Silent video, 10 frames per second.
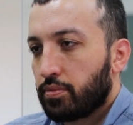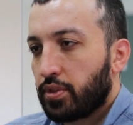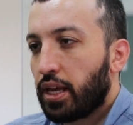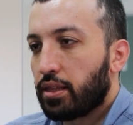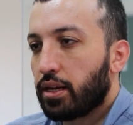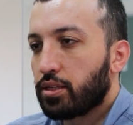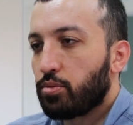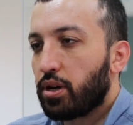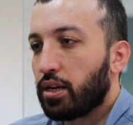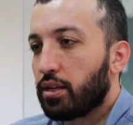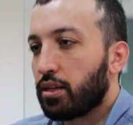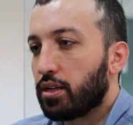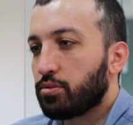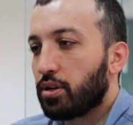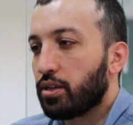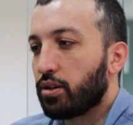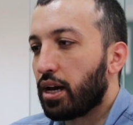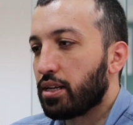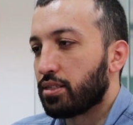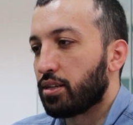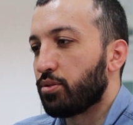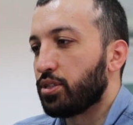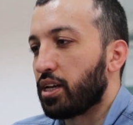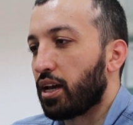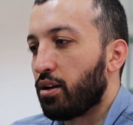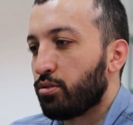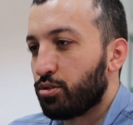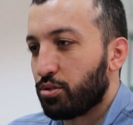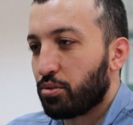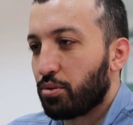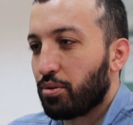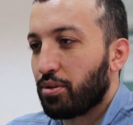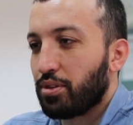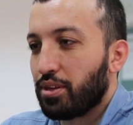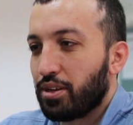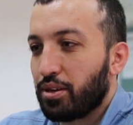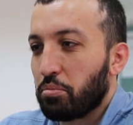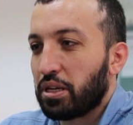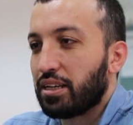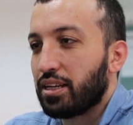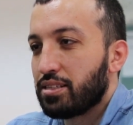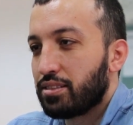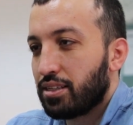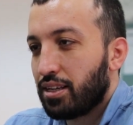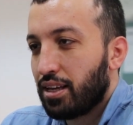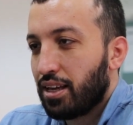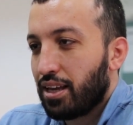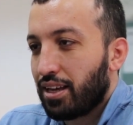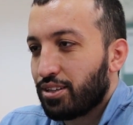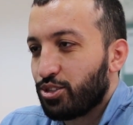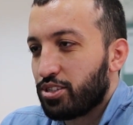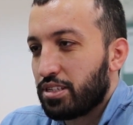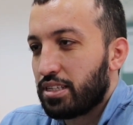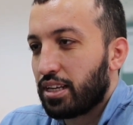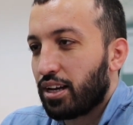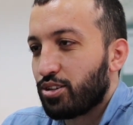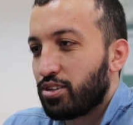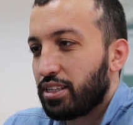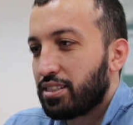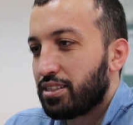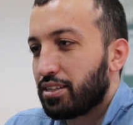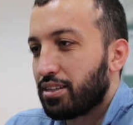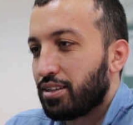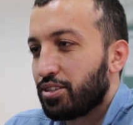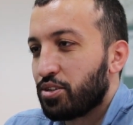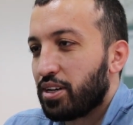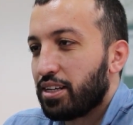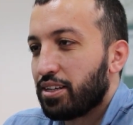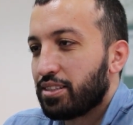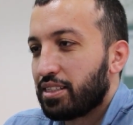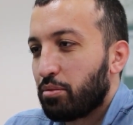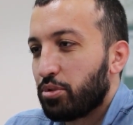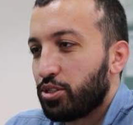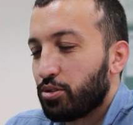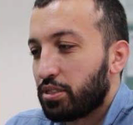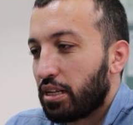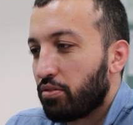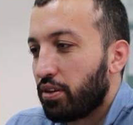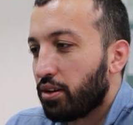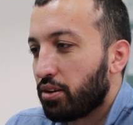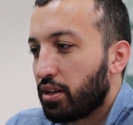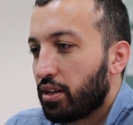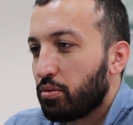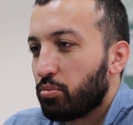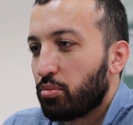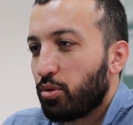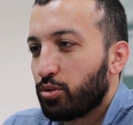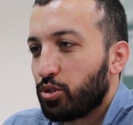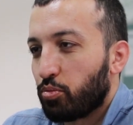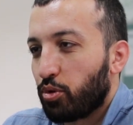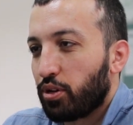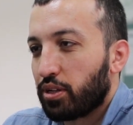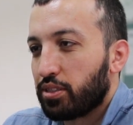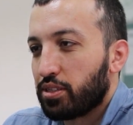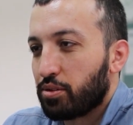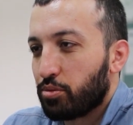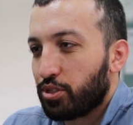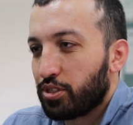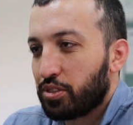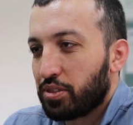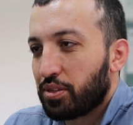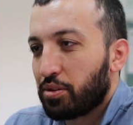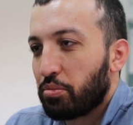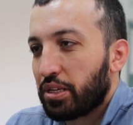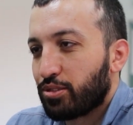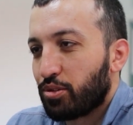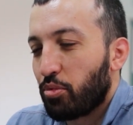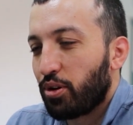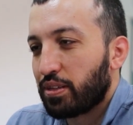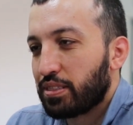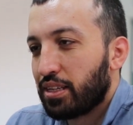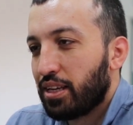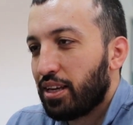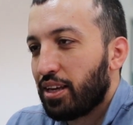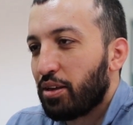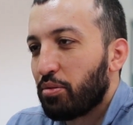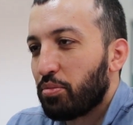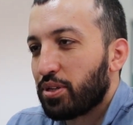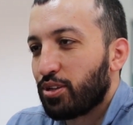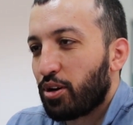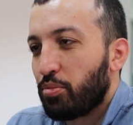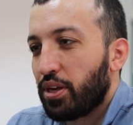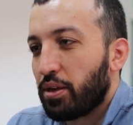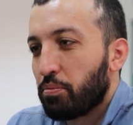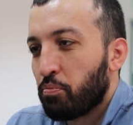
yeah, that is why you guys are reaching out to the Middle East and GCC countries, trying to establish yourself here and promote your product, which is Pix Robotics and Pix RPA.